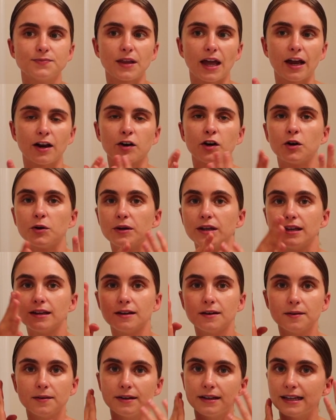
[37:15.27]
I don't know,
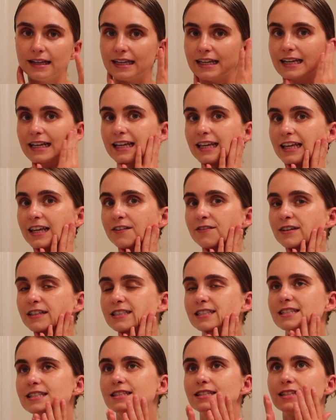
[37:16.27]
it
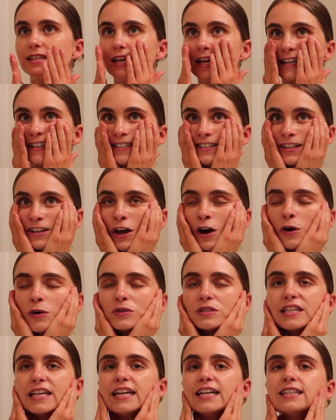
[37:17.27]
evens it
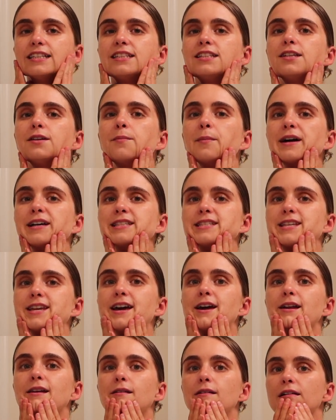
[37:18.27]
goes into my
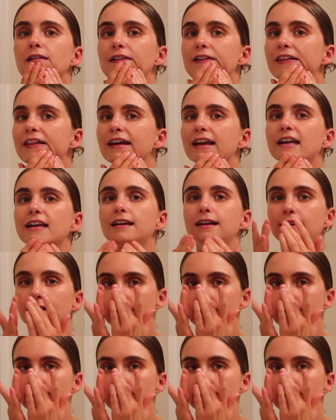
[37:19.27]
skin like